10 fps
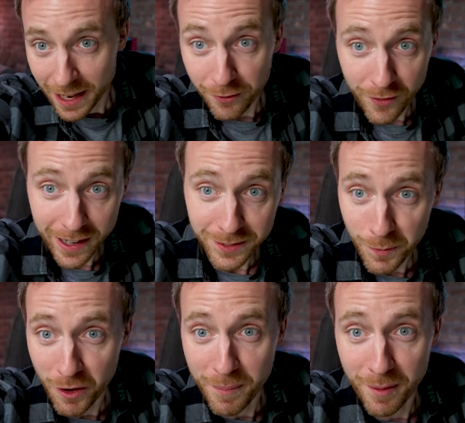In fact,
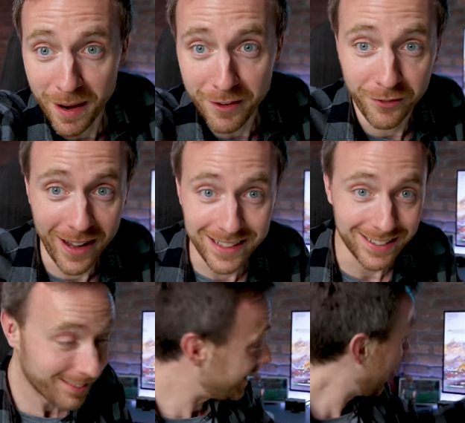don't worry about my
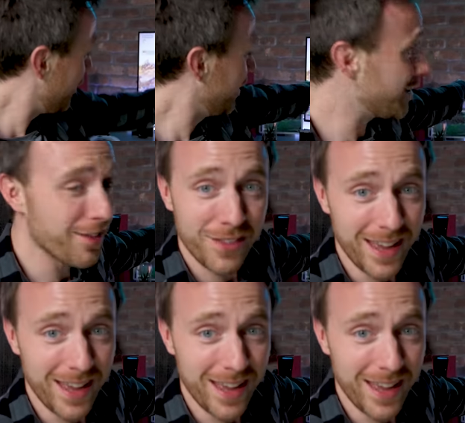face, have a look at